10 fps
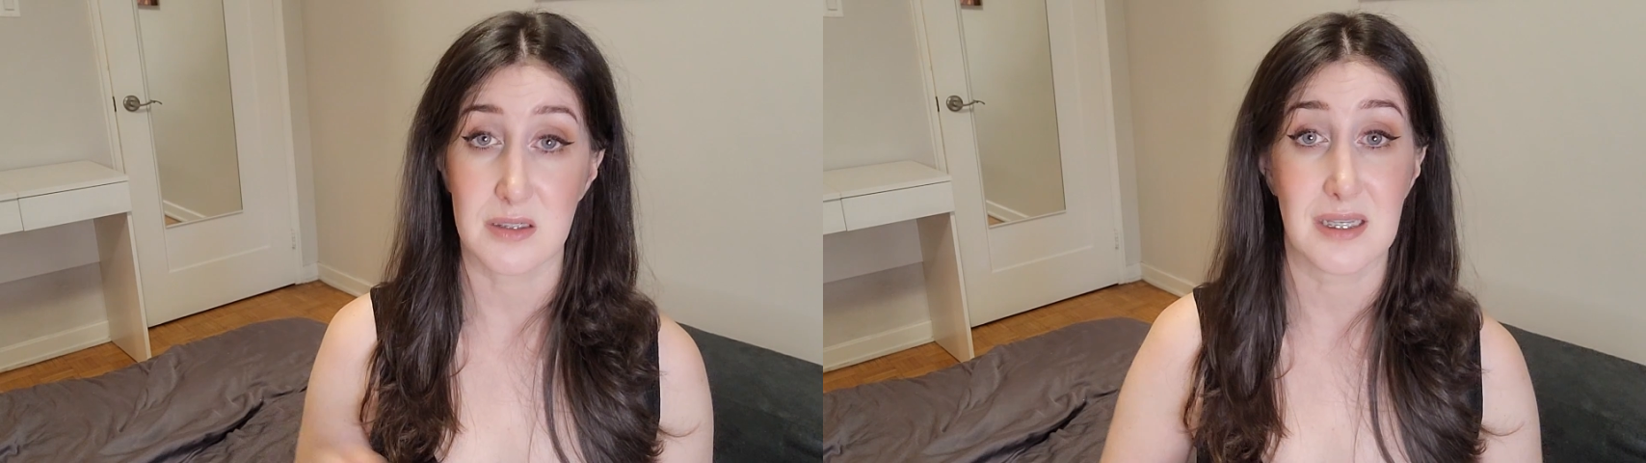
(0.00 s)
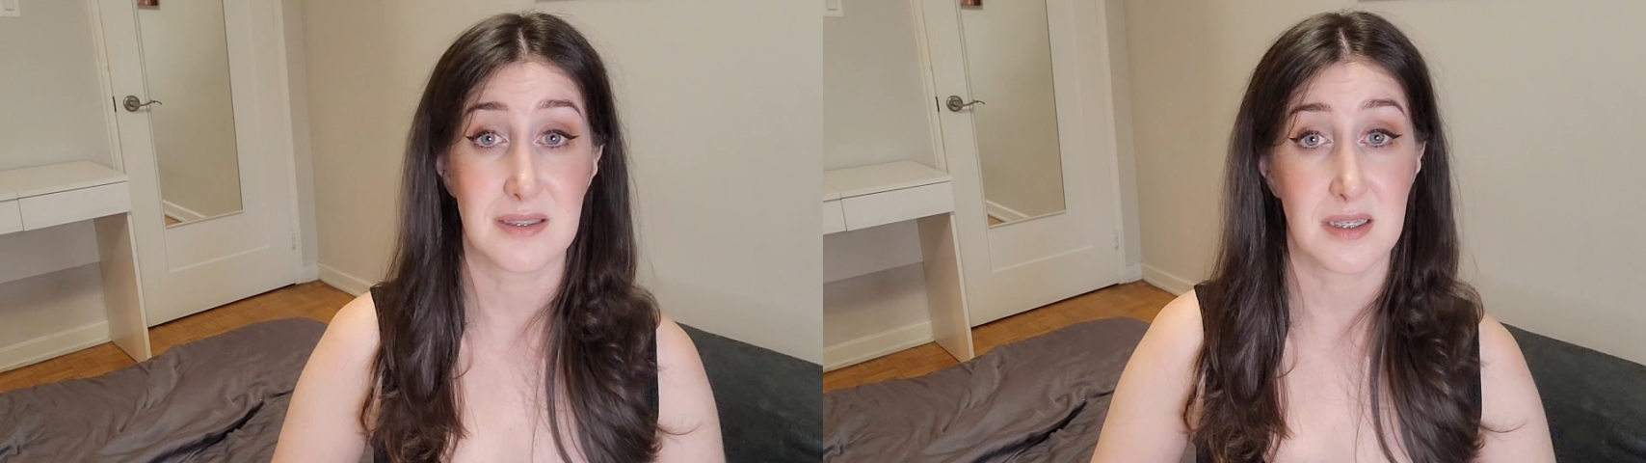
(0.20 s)

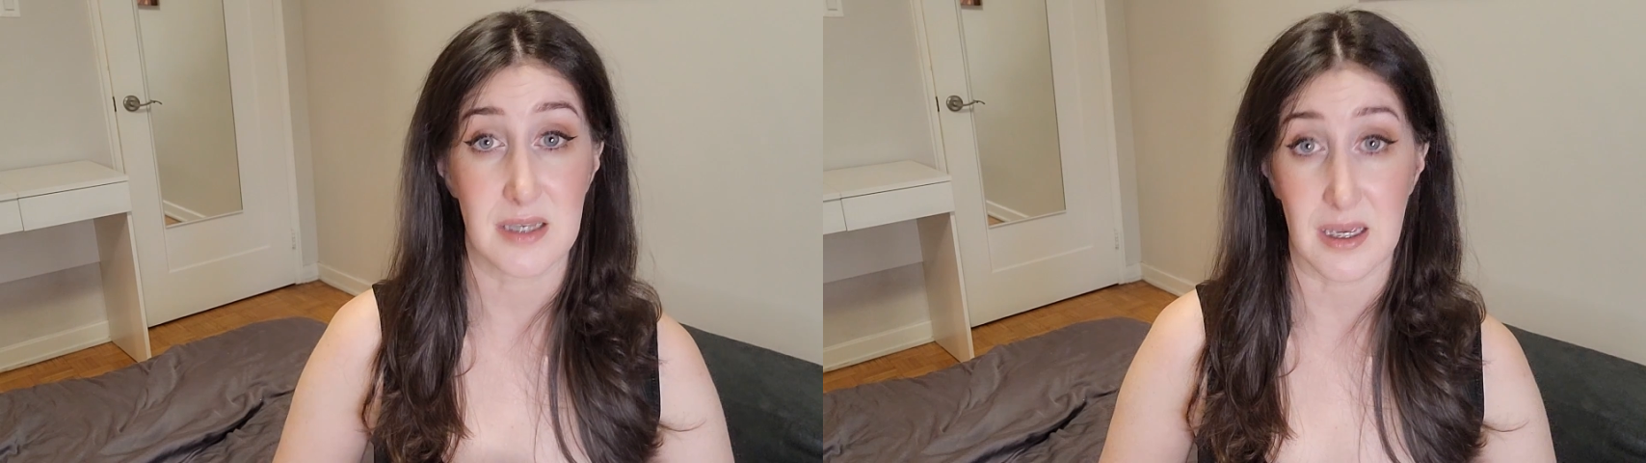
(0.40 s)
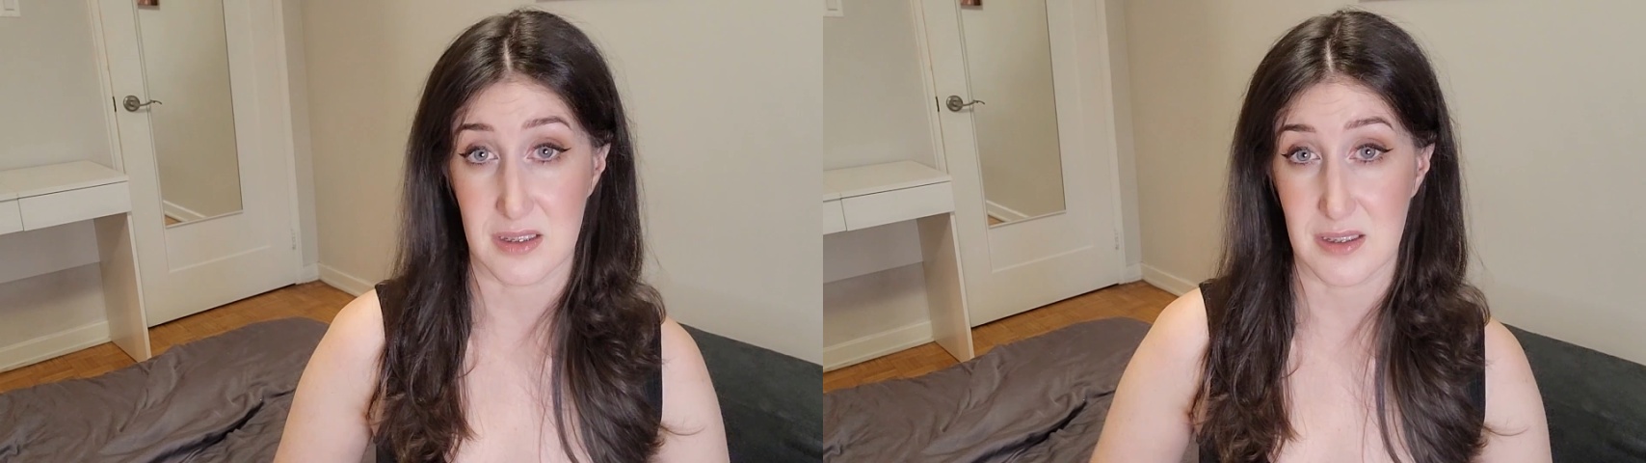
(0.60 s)
doesn't
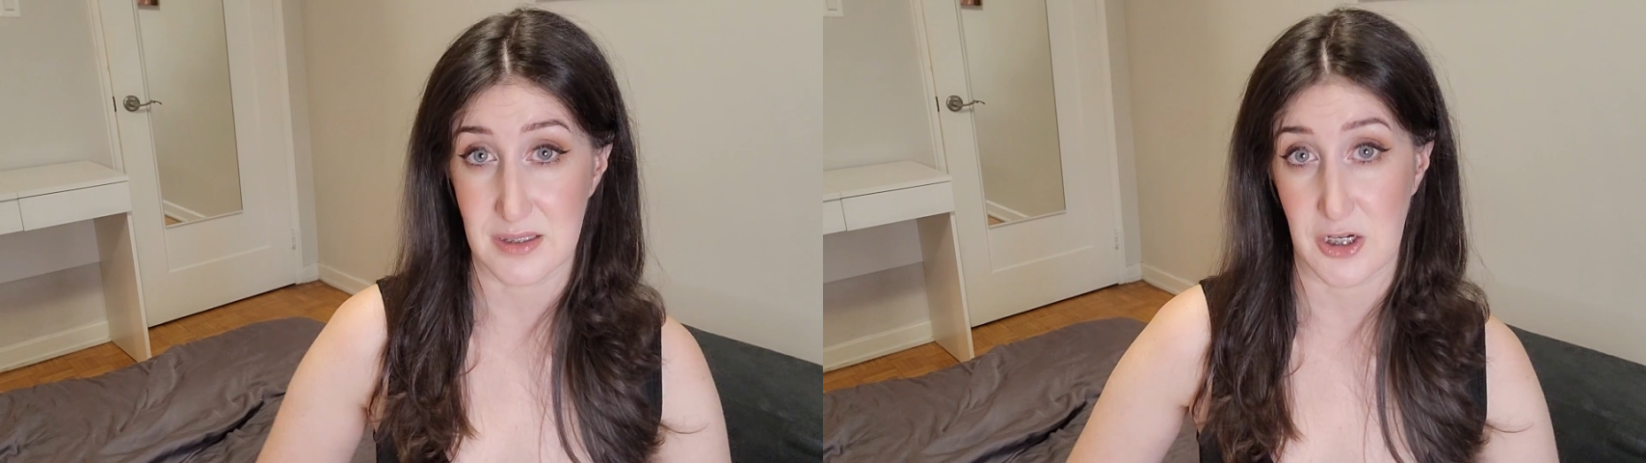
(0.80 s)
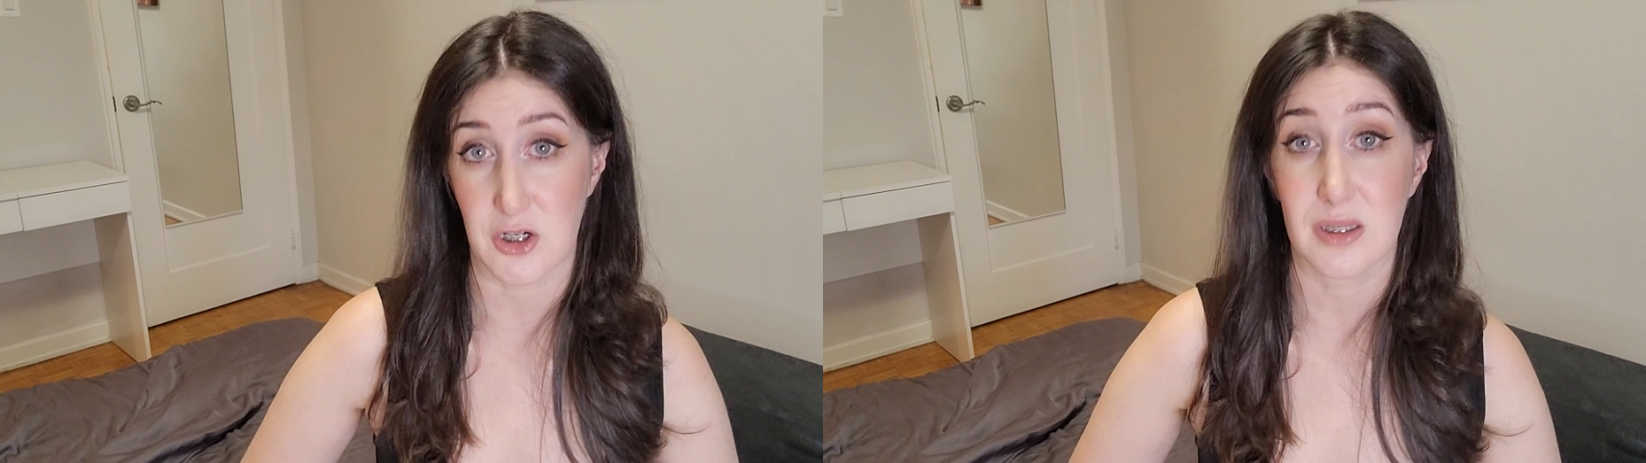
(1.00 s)

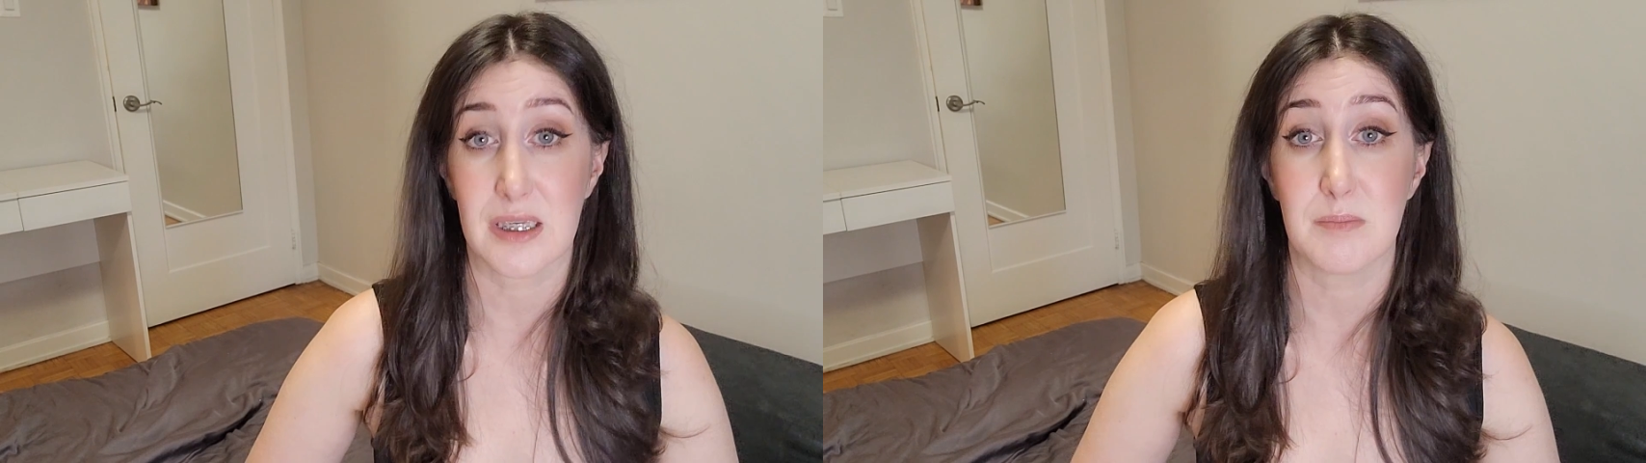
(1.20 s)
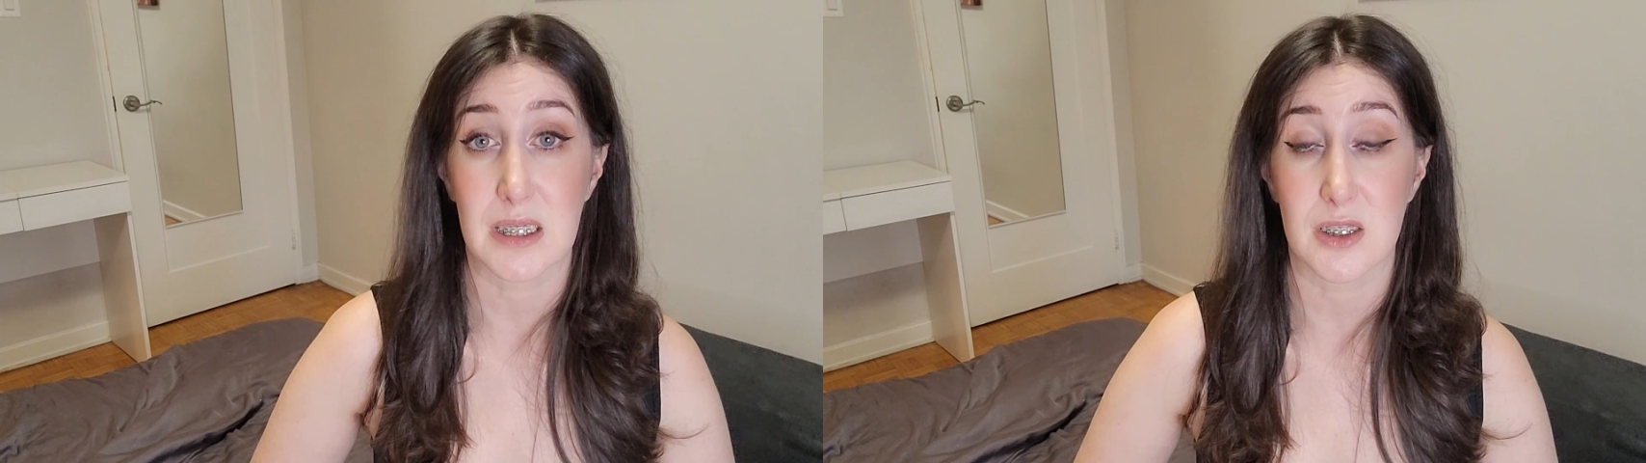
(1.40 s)

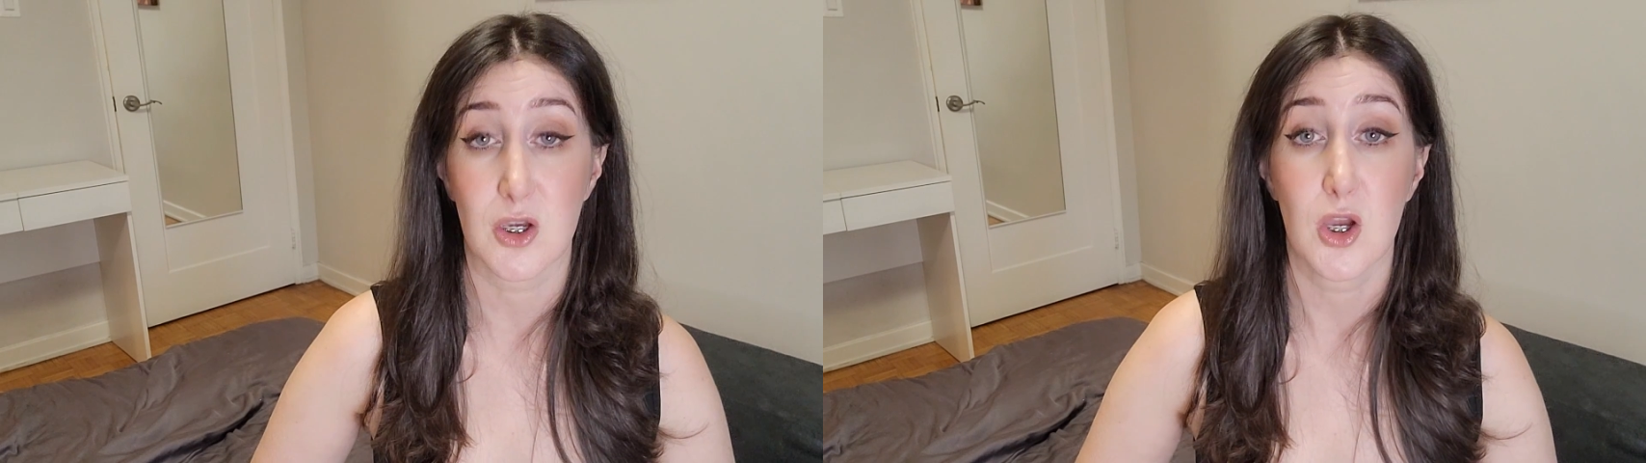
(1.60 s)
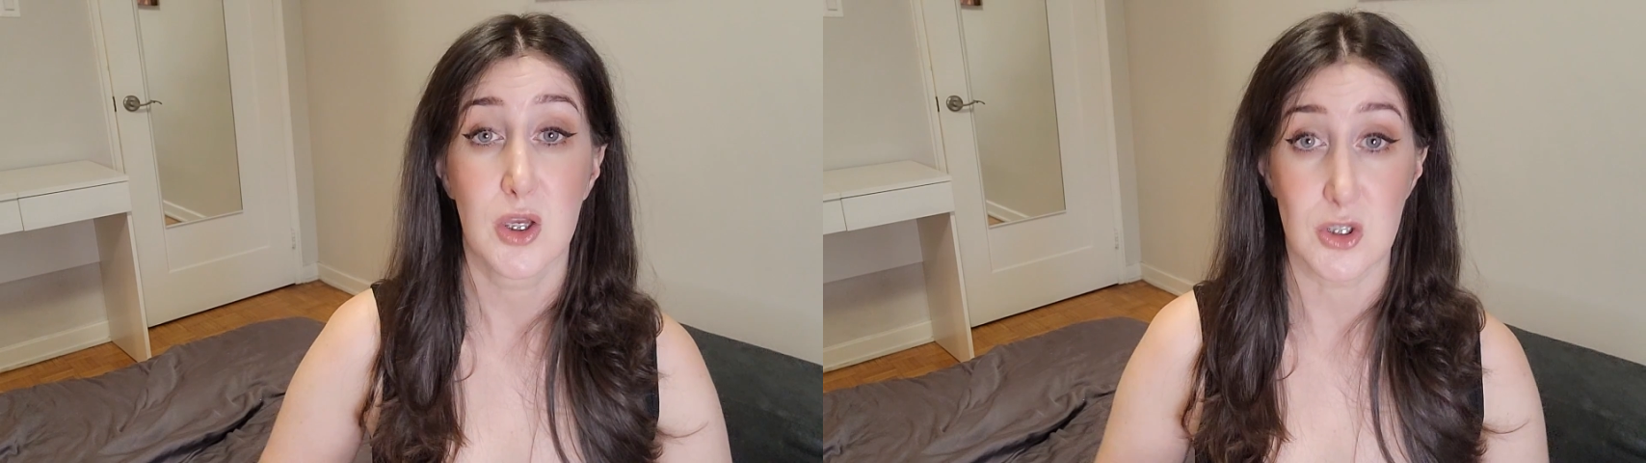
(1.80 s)
necessarily mean